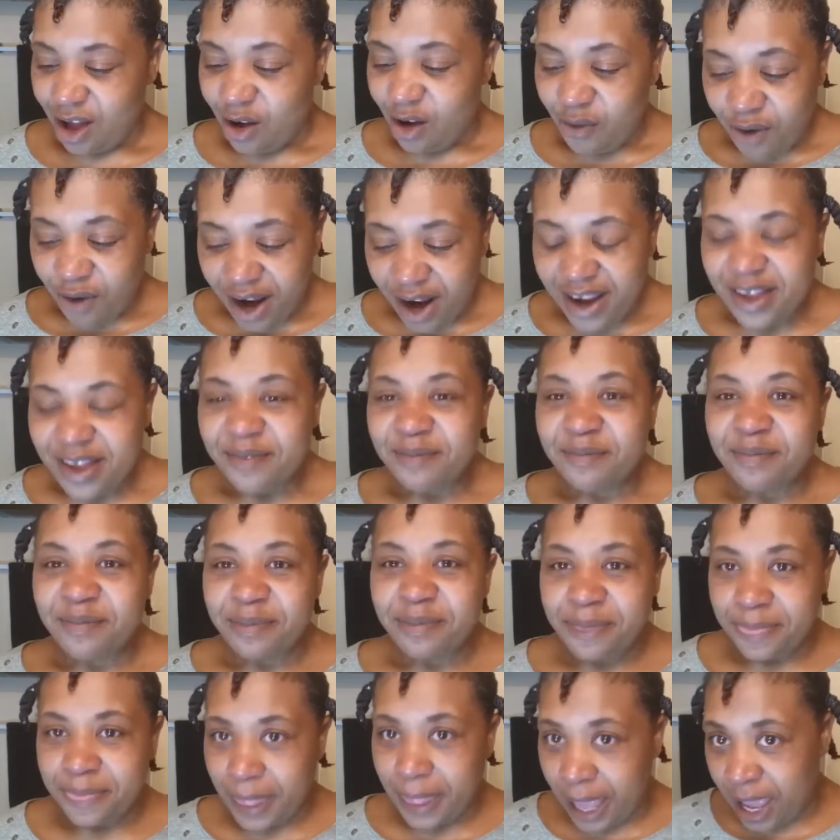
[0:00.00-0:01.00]
All right,
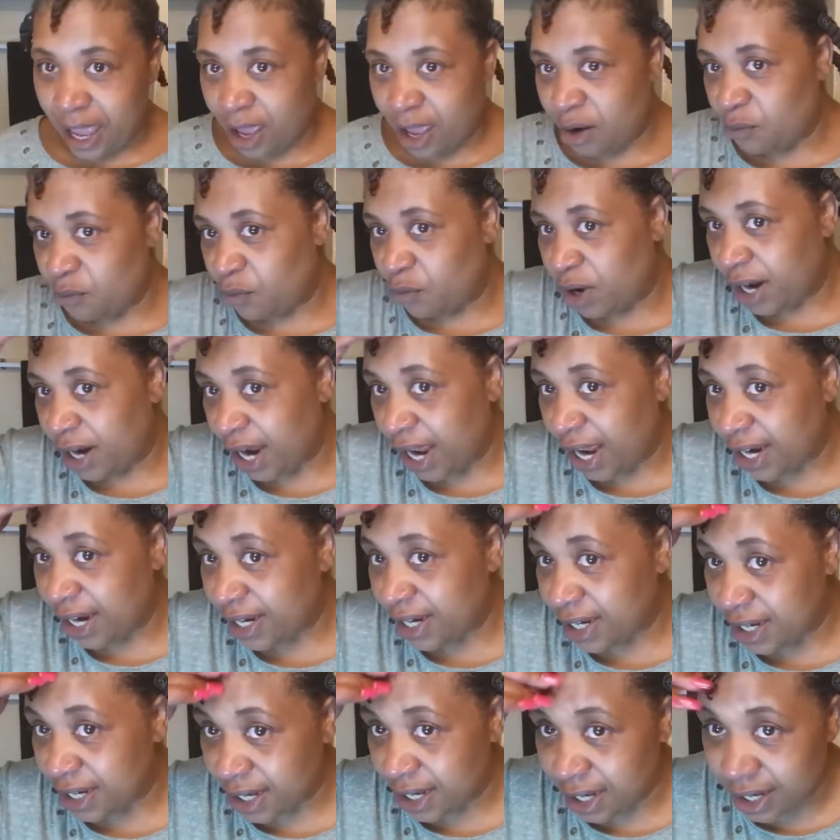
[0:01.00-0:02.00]
and what I
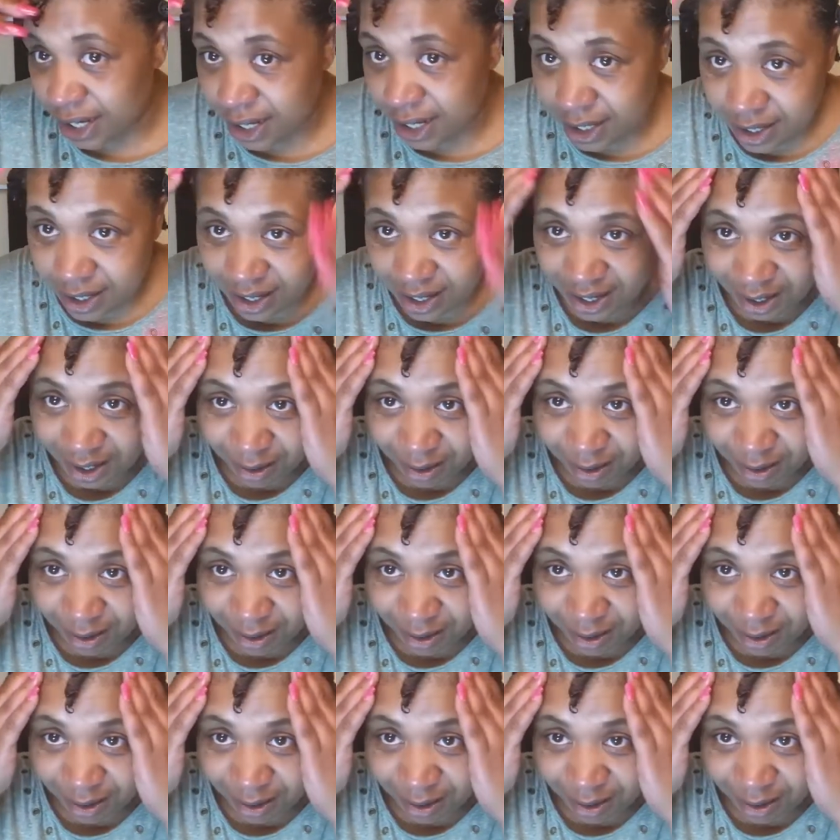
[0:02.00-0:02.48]
did,